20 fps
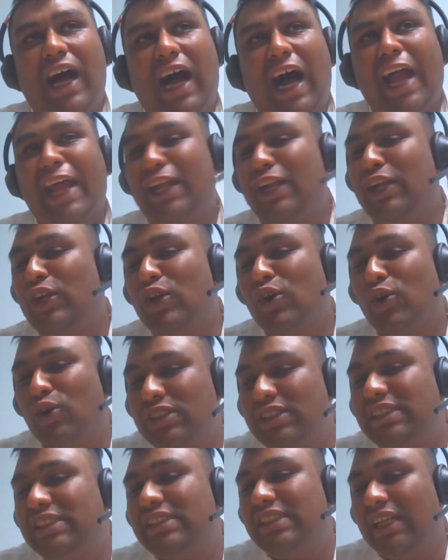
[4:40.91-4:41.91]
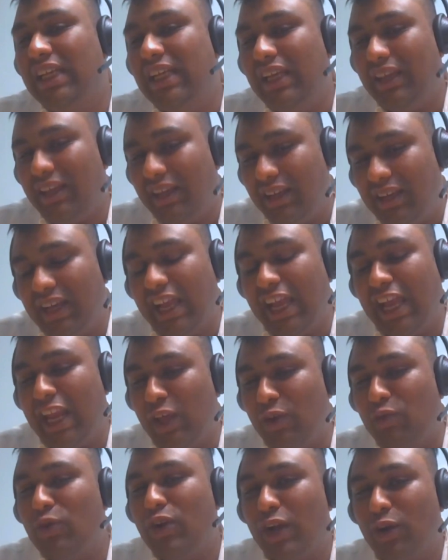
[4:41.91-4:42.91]
I don't see
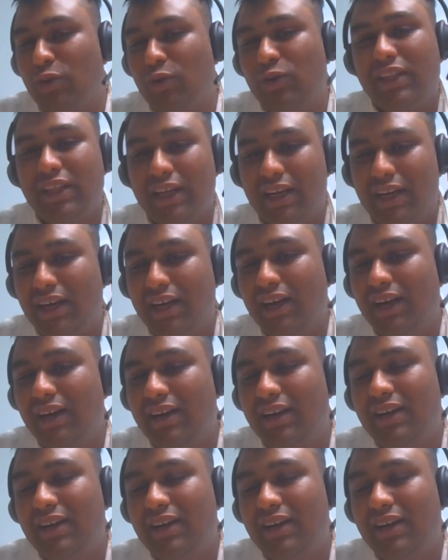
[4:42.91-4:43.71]
anyone out there.